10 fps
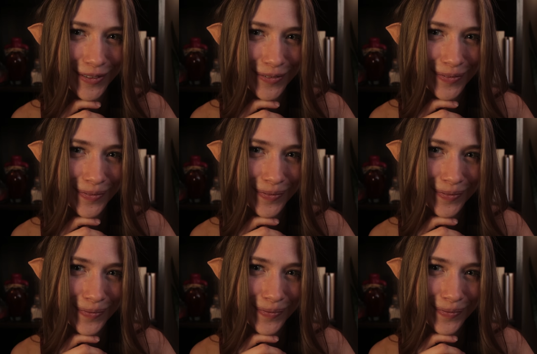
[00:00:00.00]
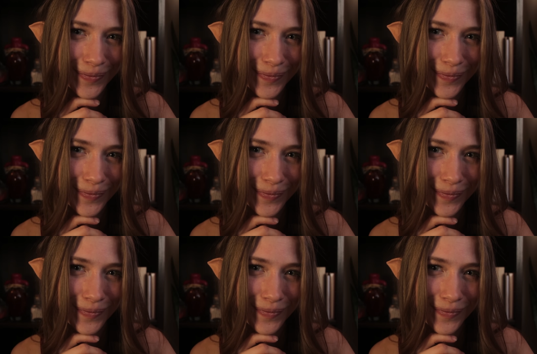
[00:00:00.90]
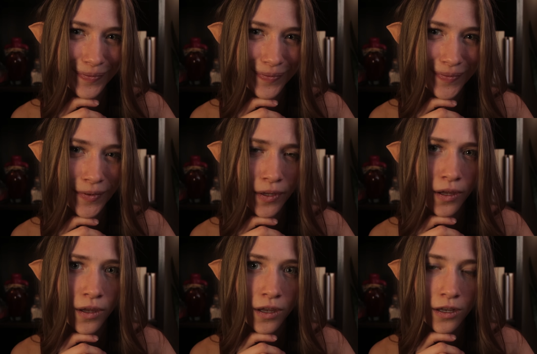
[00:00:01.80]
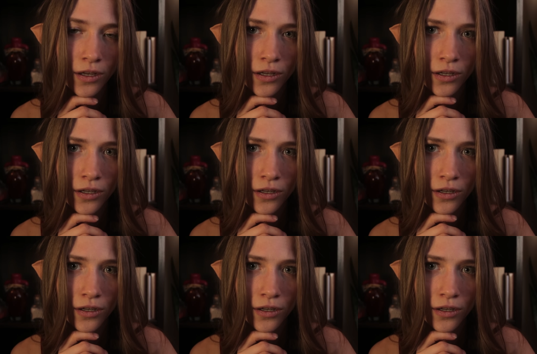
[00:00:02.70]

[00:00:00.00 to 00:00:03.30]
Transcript: [no speech]